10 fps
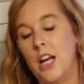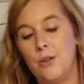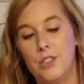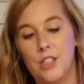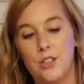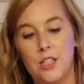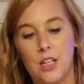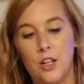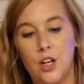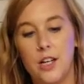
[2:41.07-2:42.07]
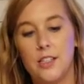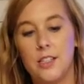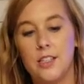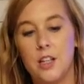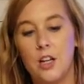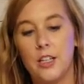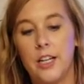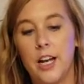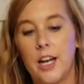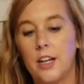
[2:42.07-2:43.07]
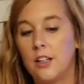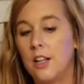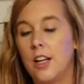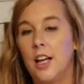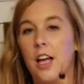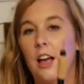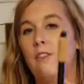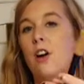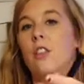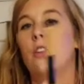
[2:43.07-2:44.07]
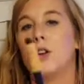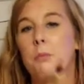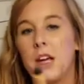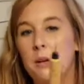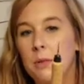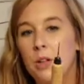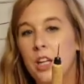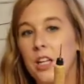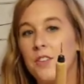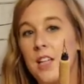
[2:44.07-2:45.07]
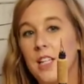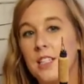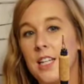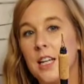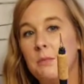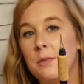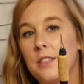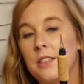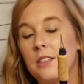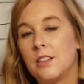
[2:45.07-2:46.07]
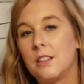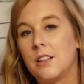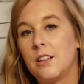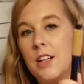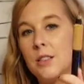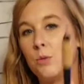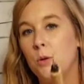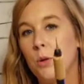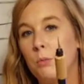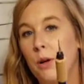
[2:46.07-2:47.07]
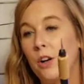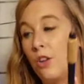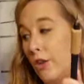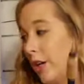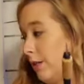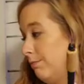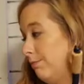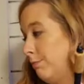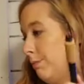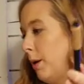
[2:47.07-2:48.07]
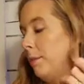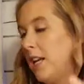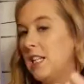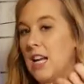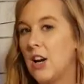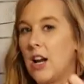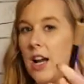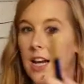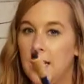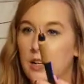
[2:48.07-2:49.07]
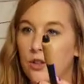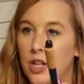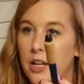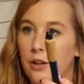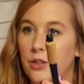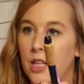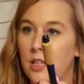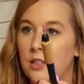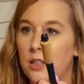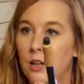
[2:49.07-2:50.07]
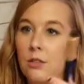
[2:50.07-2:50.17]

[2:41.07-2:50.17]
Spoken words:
I was using a crusty soldering iron. I've gone through about 1 million of these tips because we would burn a lot. But me, Tara, and LJ use this. So.